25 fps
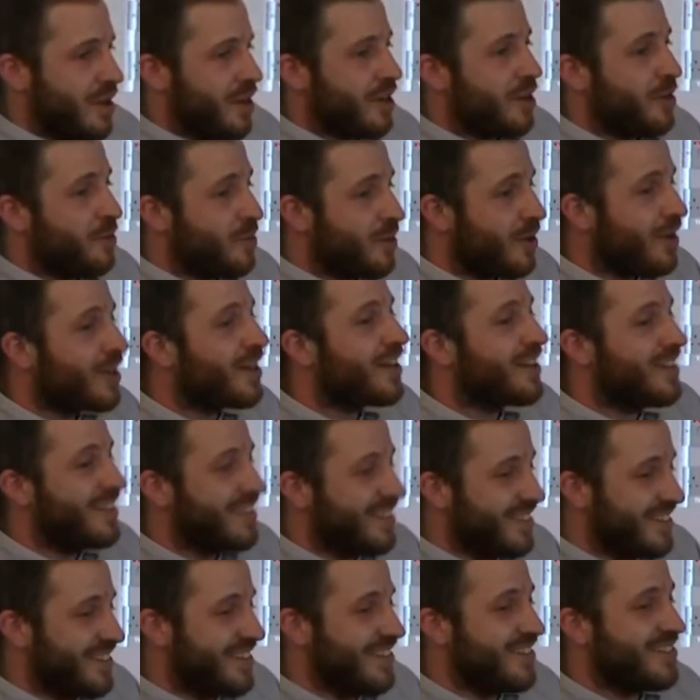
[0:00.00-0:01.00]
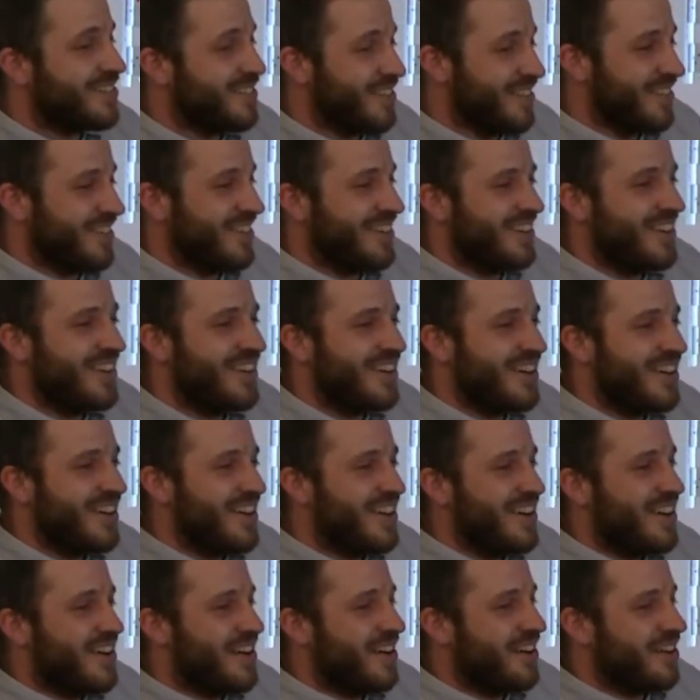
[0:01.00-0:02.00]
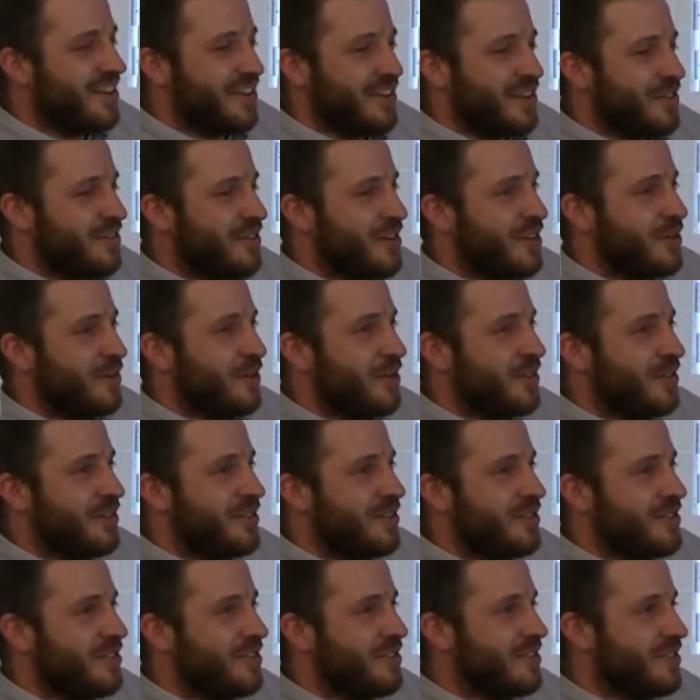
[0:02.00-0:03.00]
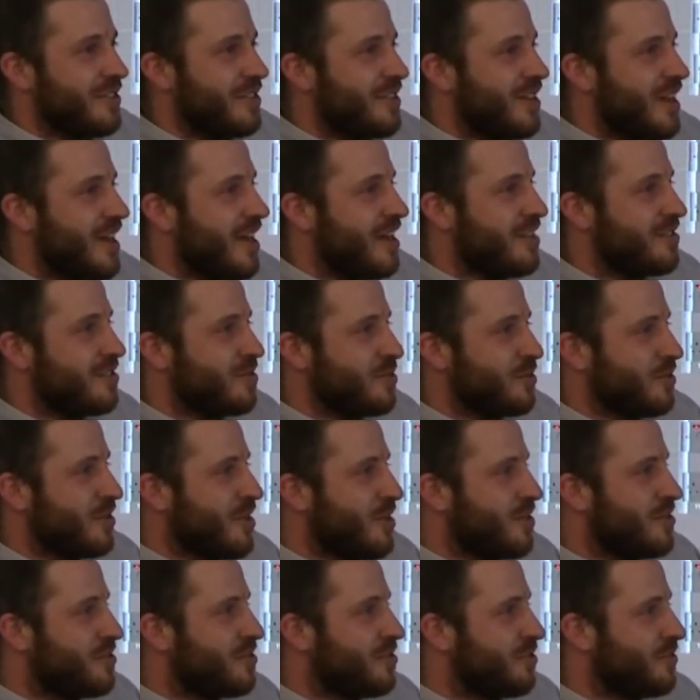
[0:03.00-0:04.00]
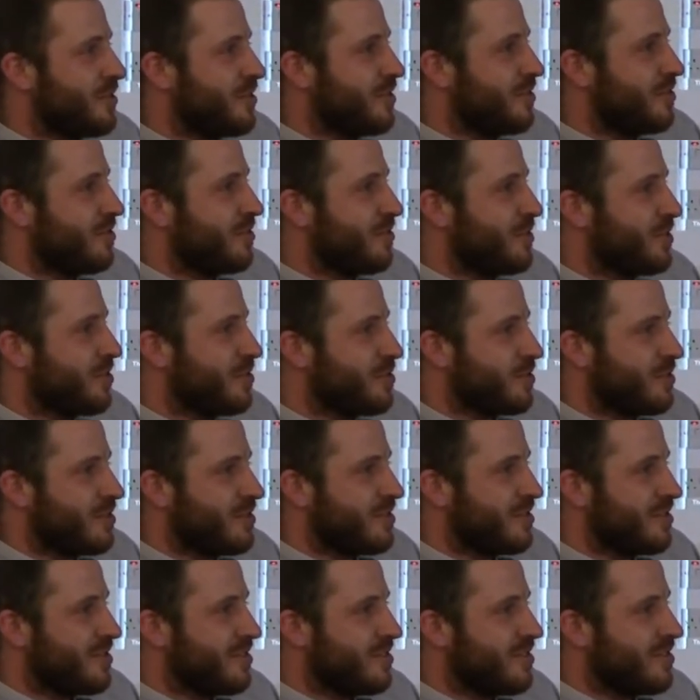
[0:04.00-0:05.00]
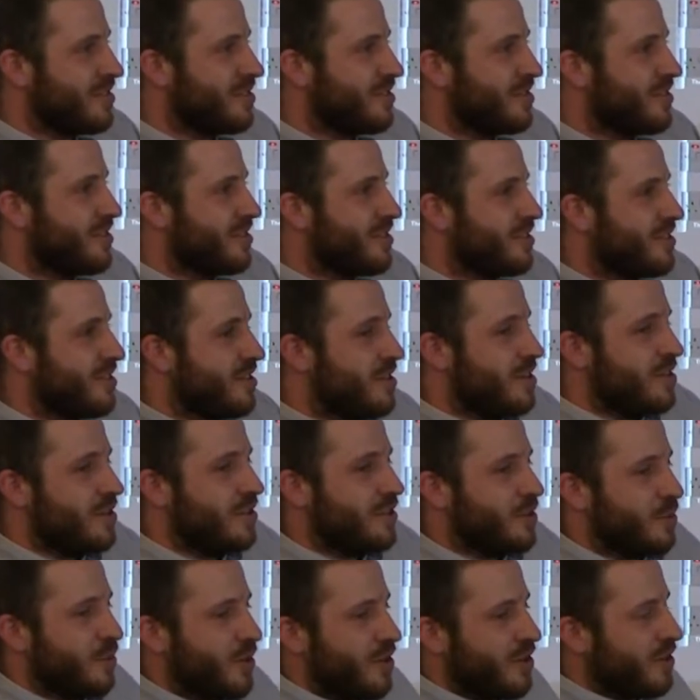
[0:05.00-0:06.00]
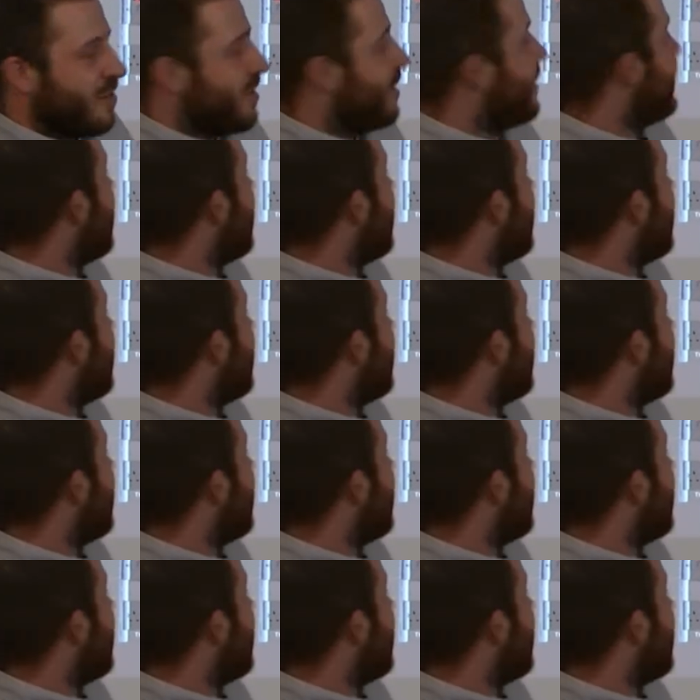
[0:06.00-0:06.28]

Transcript: completely different. I don't know if anyone has or knows of these things. The one on the